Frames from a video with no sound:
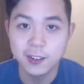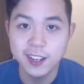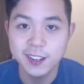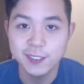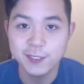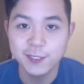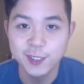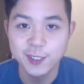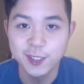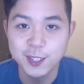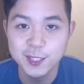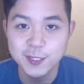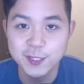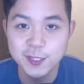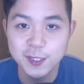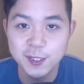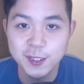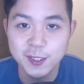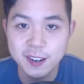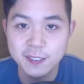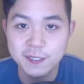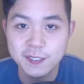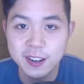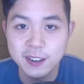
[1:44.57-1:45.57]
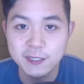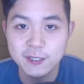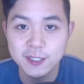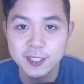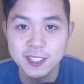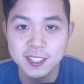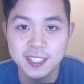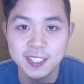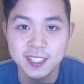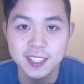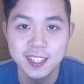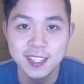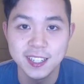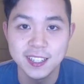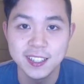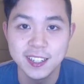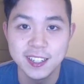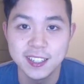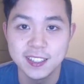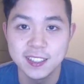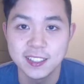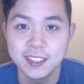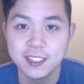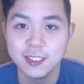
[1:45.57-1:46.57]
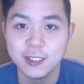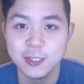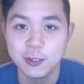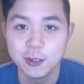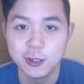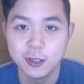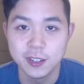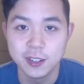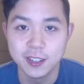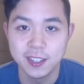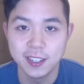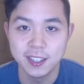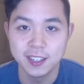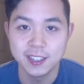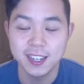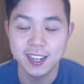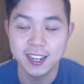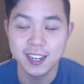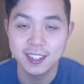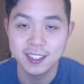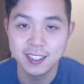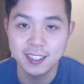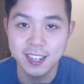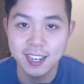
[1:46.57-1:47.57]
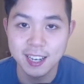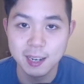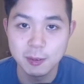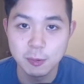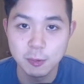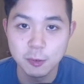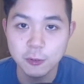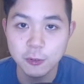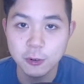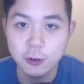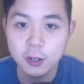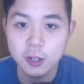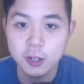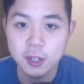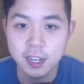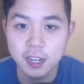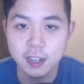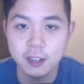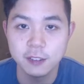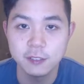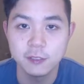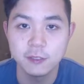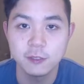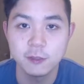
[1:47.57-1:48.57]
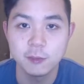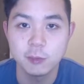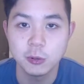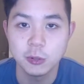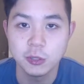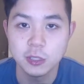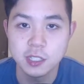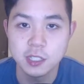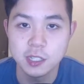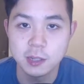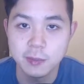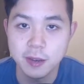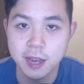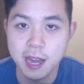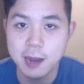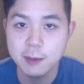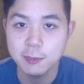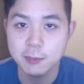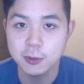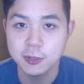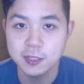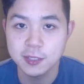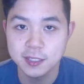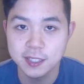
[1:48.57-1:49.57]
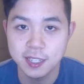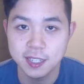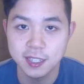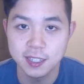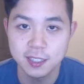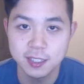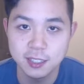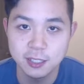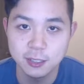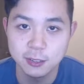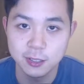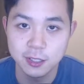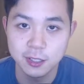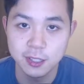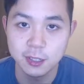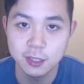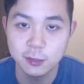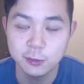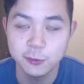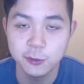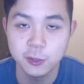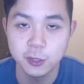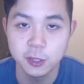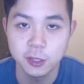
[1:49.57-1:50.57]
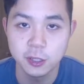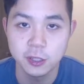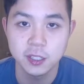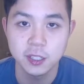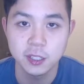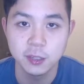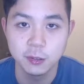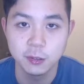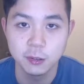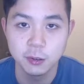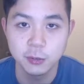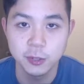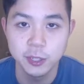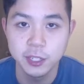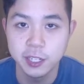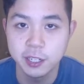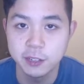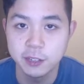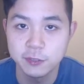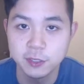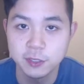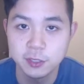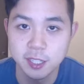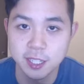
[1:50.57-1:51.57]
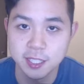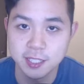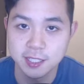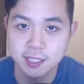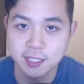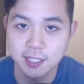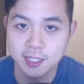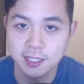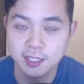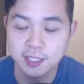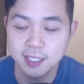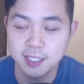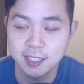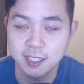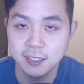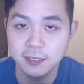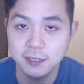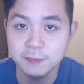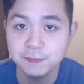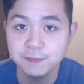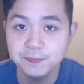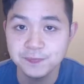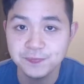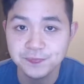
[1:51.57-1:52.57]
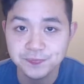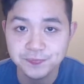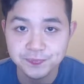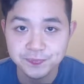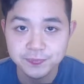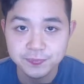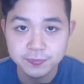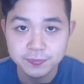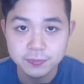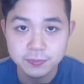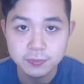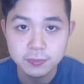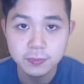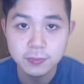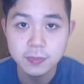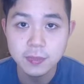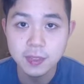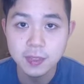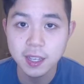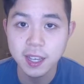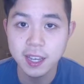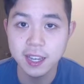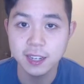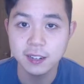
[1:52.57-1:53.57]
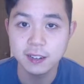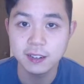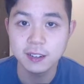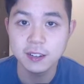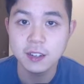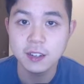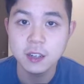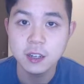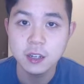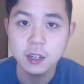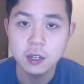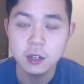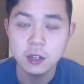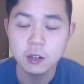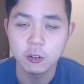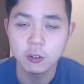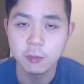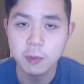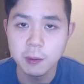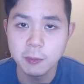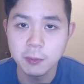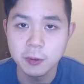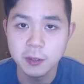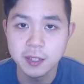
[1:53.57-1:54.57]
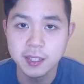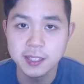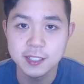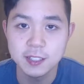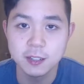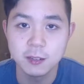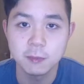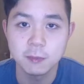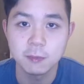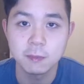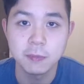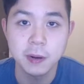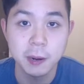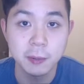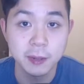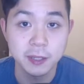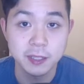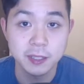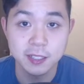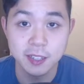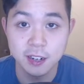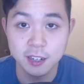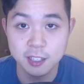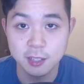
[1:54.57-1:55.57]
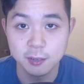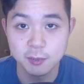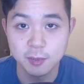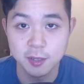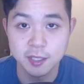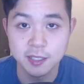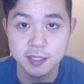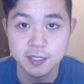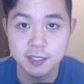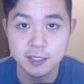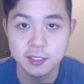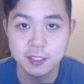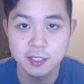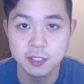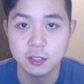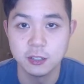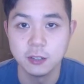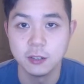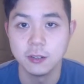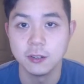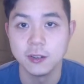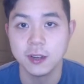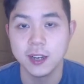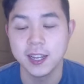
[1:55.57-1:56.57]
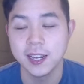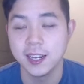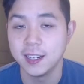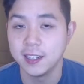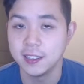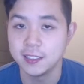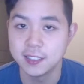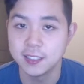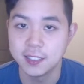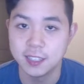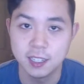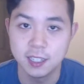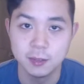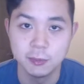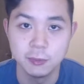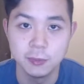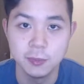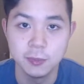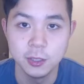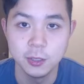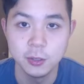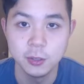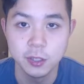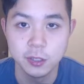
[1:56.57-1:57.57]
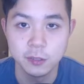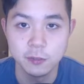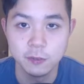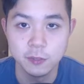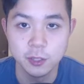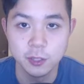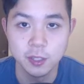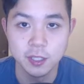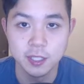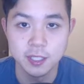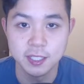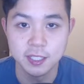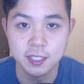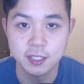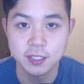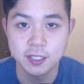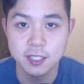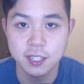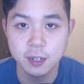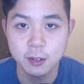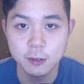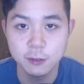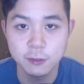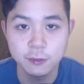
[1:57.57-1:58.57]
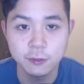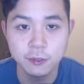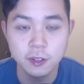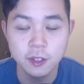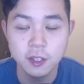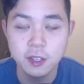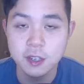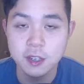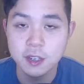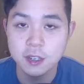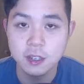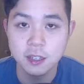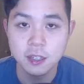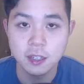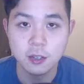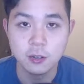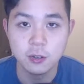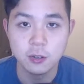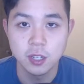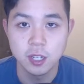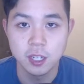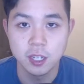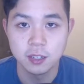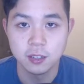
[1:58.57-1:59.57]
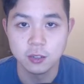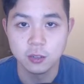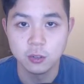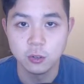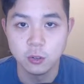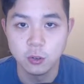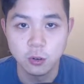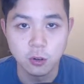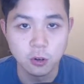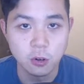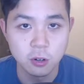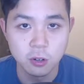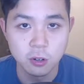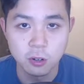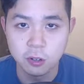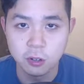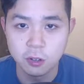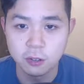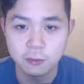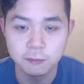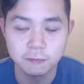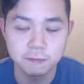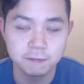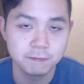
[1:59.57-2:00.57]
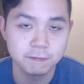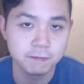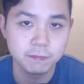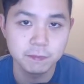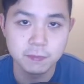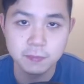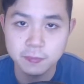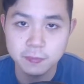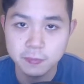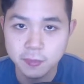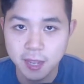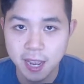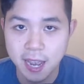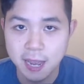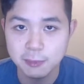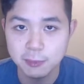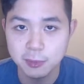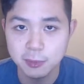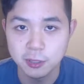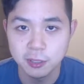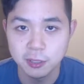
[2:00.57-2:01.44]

for those of you who have never seen a 10Q or a 10K before, I've pulled up Apple's 10Q here for Q3 of 2019. And remember, these are public documents, so at any time you can view these yourself. You can Google Apple